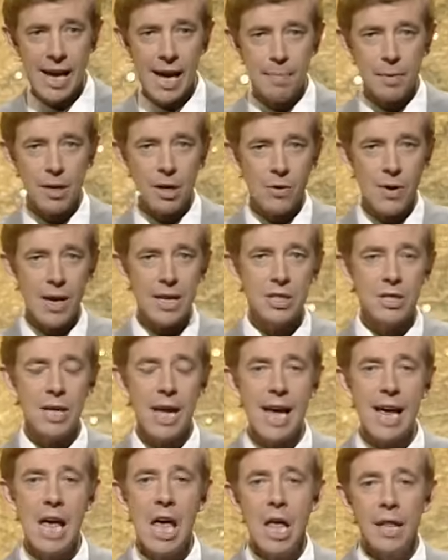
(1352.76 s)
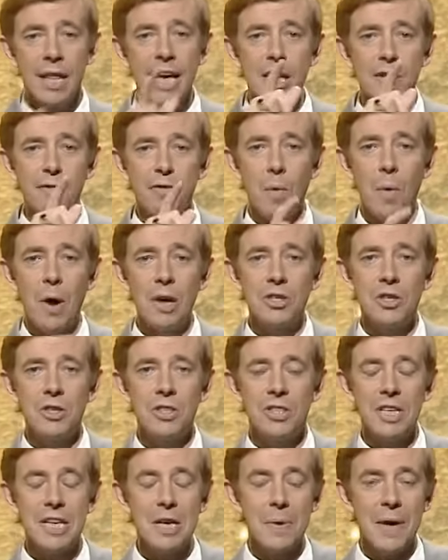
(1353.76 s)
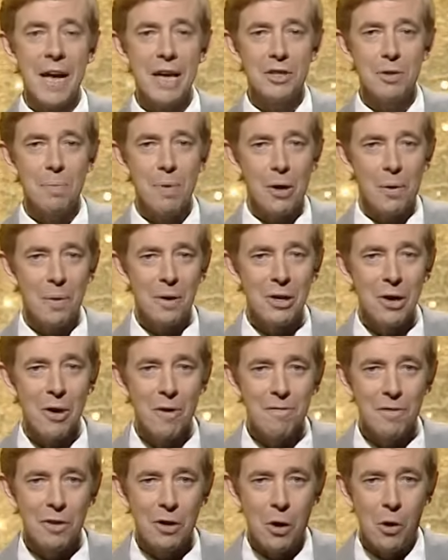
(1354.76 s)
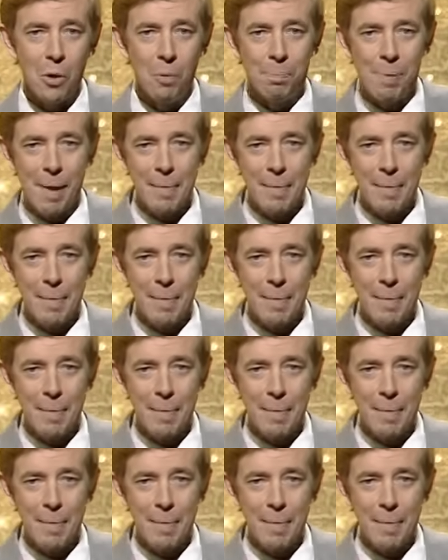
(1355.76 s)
game and a great day. Thank you for watching. See you again tomorrow on Going for Gold.